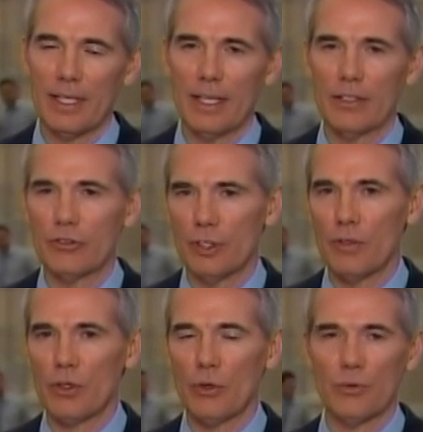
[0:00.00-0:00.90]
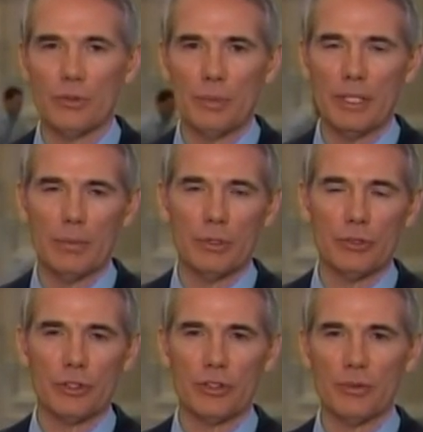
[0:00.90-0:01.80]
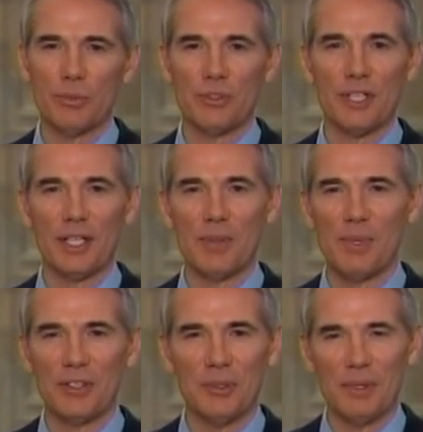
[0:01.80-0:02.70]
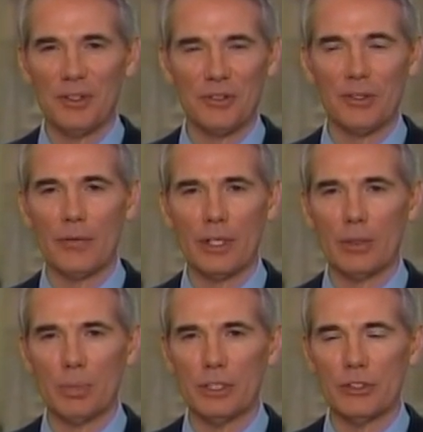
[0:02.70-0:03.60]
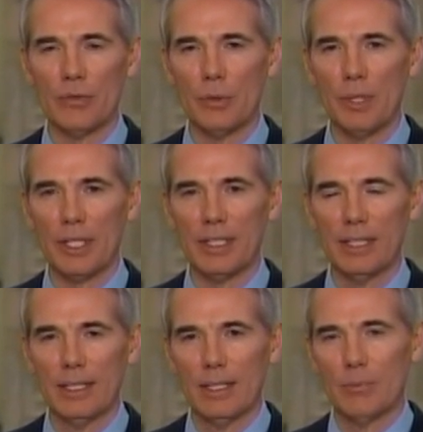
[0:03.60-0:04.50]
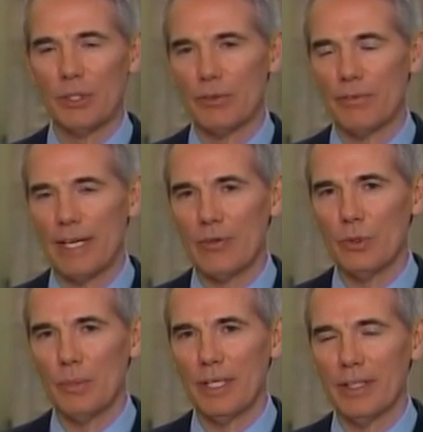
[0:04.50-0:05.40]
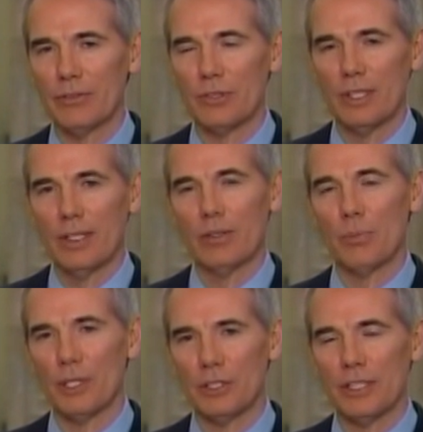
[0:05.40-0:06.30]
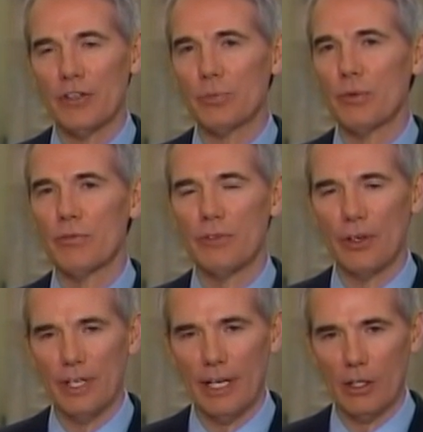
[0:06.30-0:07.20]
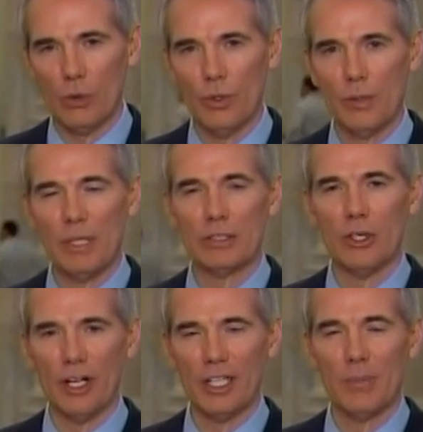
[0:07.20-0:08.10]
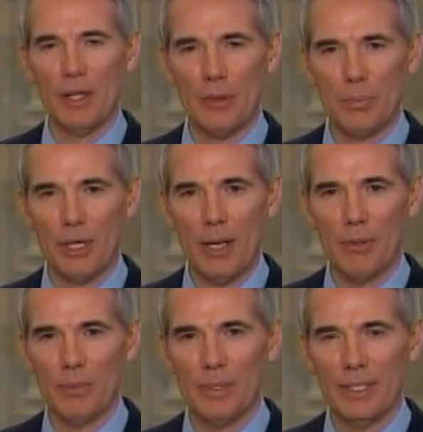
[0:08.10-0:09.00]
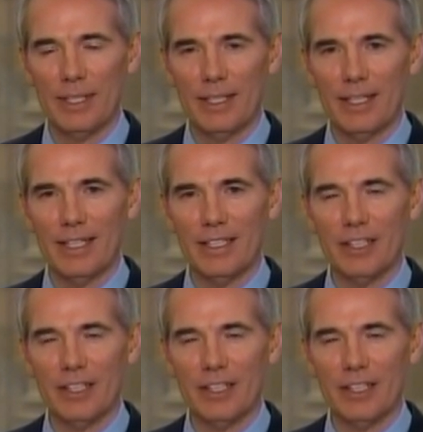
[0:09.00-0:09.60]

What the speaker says: and it's difficult to be in a position of presenting a budget because you're never going to please everybody. But the fact remains, the president has been very eloquent about talking about the problem, and